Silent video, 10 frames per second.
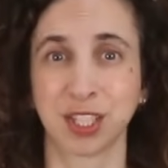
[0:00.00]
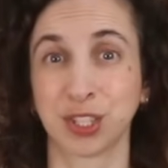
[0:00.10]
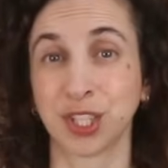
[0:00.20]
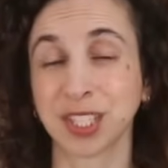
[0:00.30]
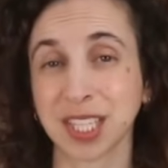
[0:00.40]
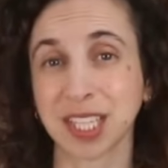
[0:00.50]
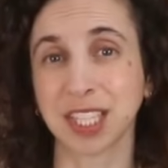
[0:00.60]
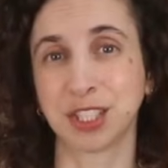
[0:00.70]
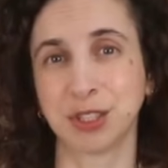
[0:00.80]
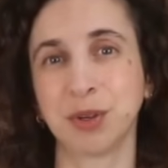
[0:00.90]
just like
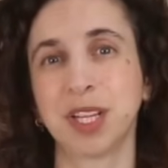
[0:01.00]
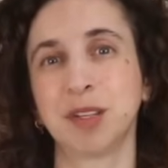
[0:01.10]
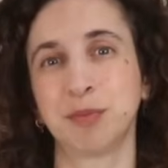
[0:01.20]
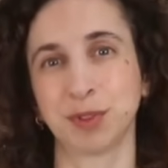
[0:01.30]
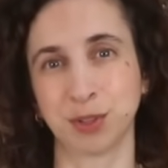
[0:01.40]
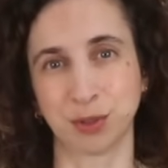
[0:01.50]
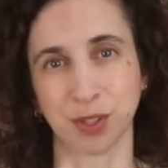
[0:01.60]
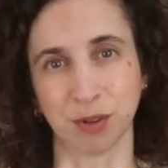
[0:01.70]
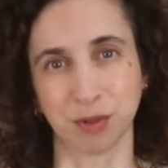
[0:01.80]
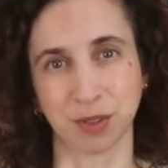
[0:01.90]
they do in the blue
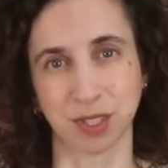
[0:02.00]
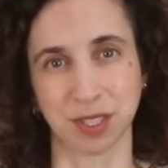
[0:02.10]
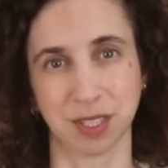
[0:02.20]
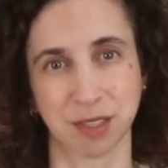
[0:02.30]
zones.